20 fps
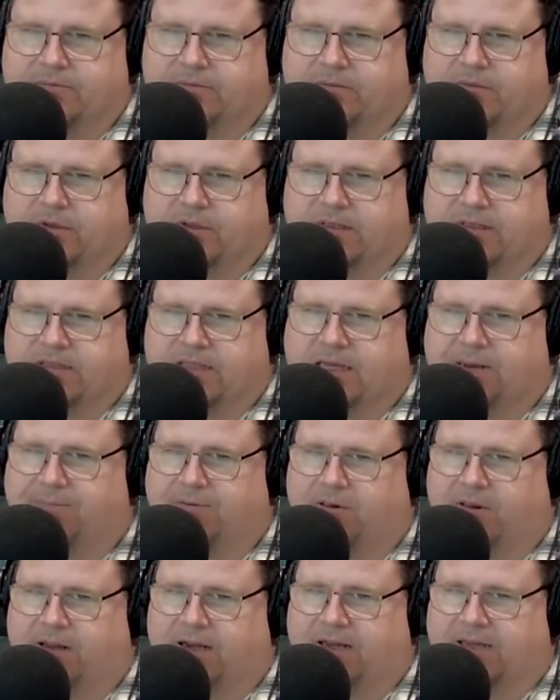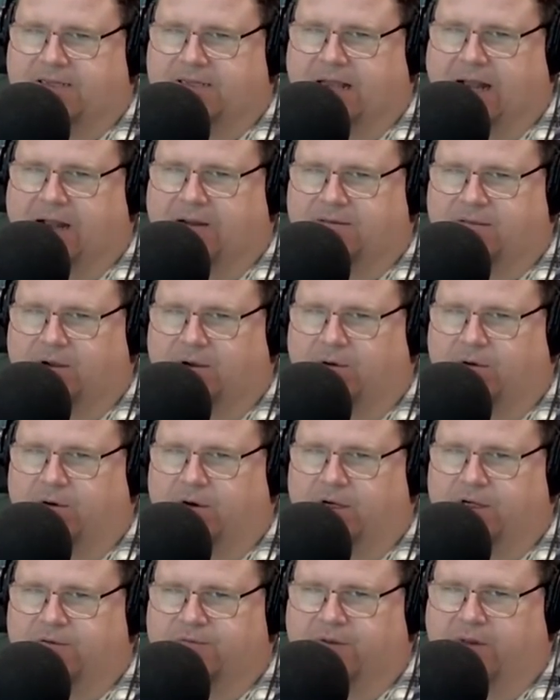No, well, typically it's a house of
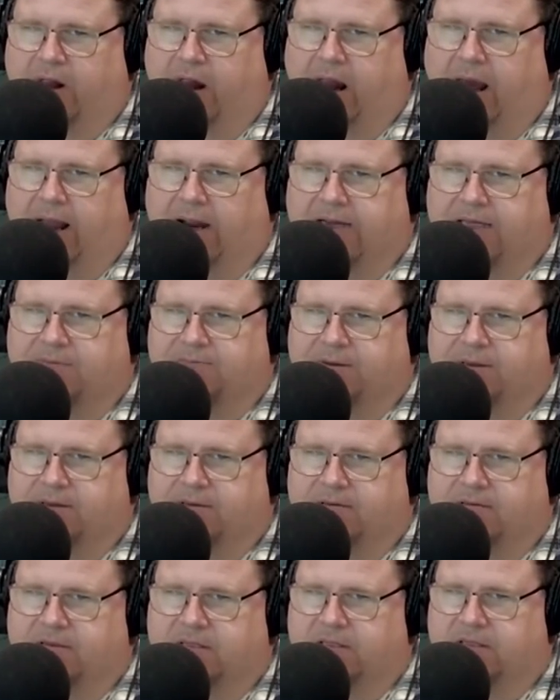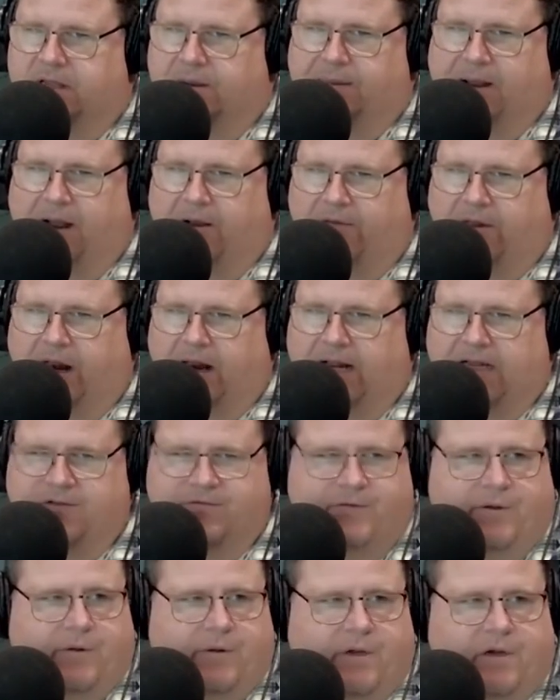horrors for the Lions, but somehow the
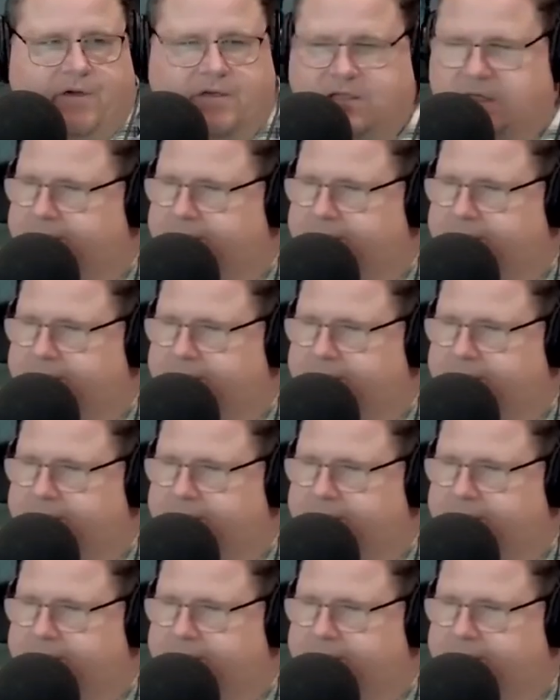last few years